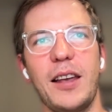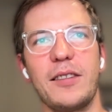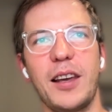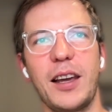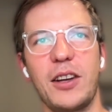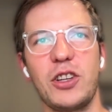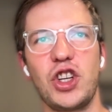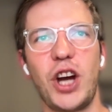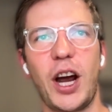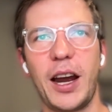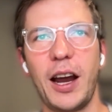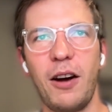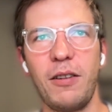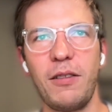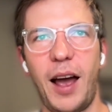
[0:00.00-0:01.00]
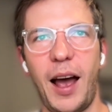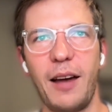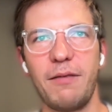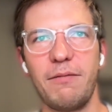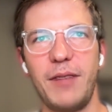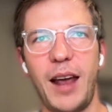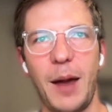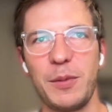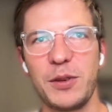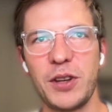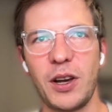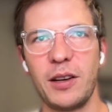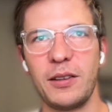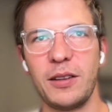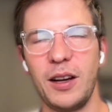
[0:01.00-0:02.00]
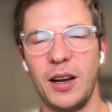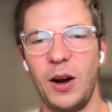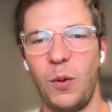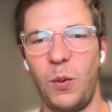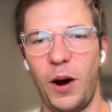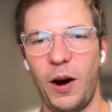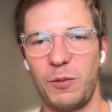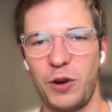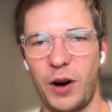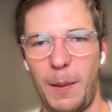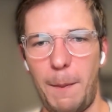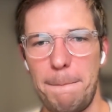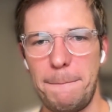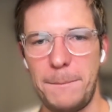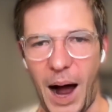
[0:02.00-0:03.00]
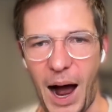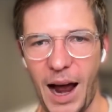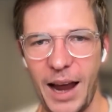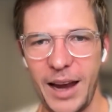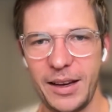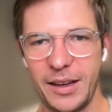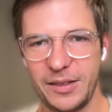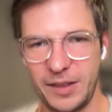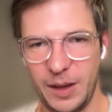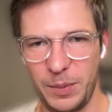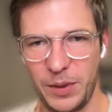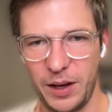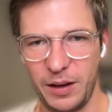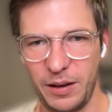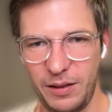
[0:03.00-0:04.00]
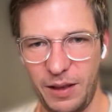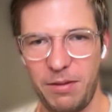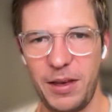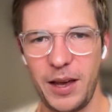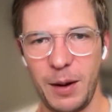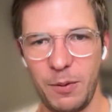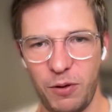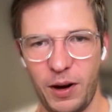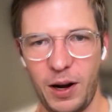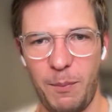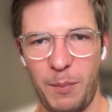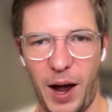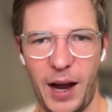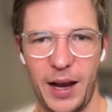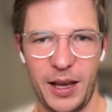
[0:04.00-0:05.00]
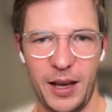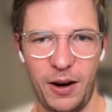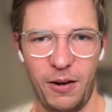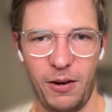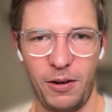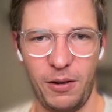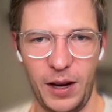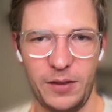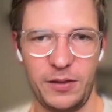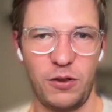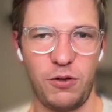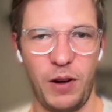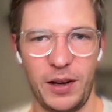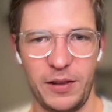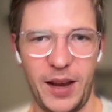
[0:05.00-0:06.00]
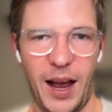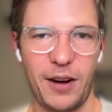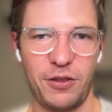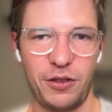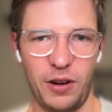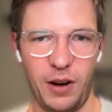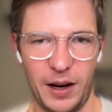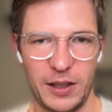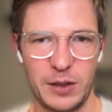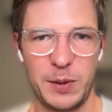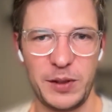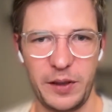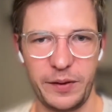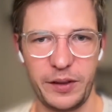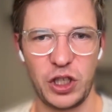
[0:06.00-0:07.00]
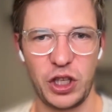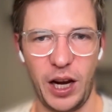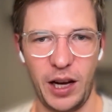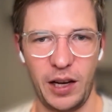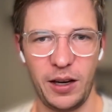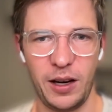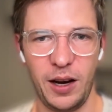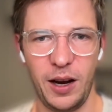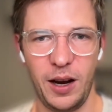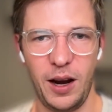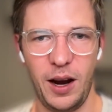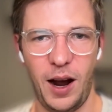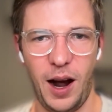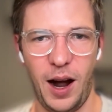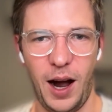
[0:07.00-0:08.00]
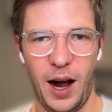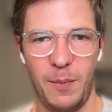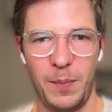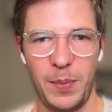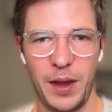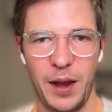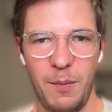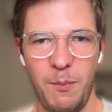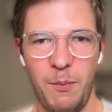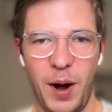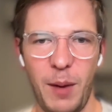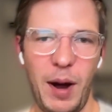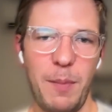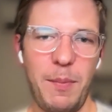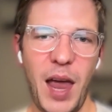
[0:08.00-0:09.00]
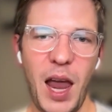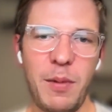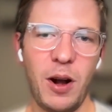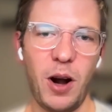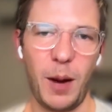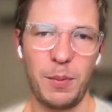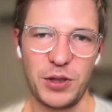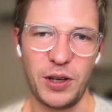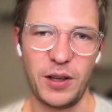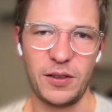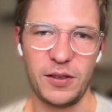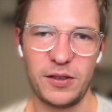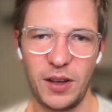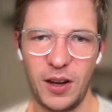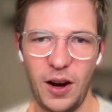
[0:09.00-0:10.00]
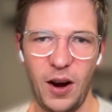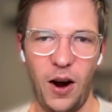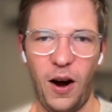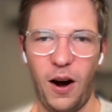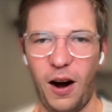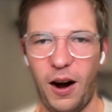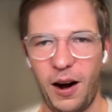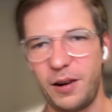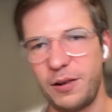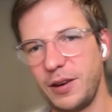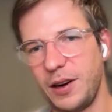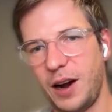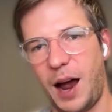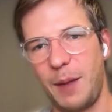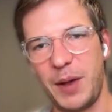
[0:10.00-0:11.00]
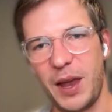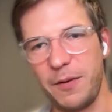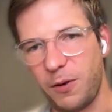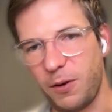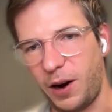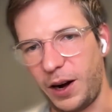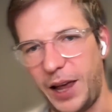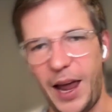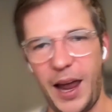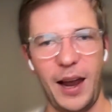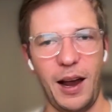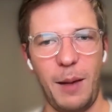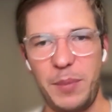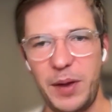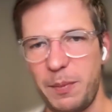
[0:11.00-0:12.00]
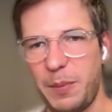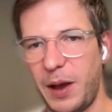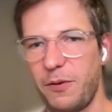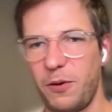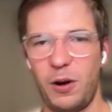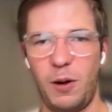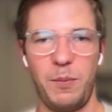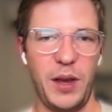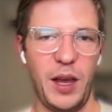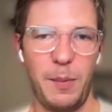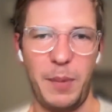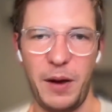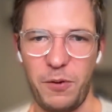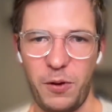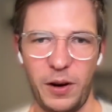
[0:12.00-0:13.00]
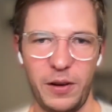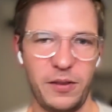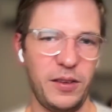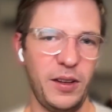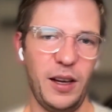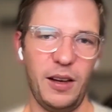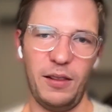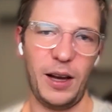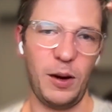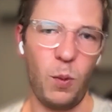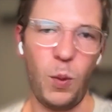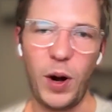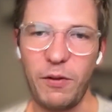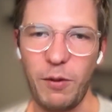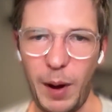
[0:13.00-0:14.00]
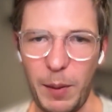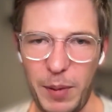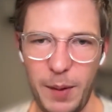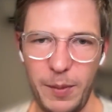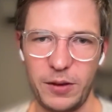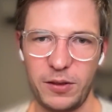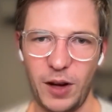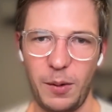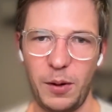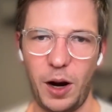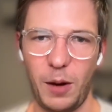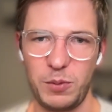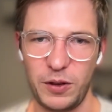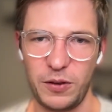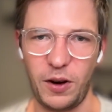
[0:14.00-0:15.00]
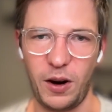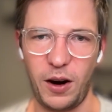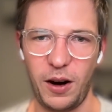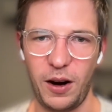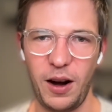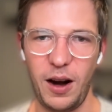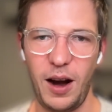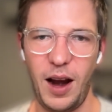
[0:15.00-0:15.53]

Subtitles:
like a checkout at Amazon where I'm trying to buy something. The thing I'm trying to buy here is a transaction on a specific chain. But my payment options are I pay for it on A, I pay for it on B, I pay for it on C, like whatever my payments options are.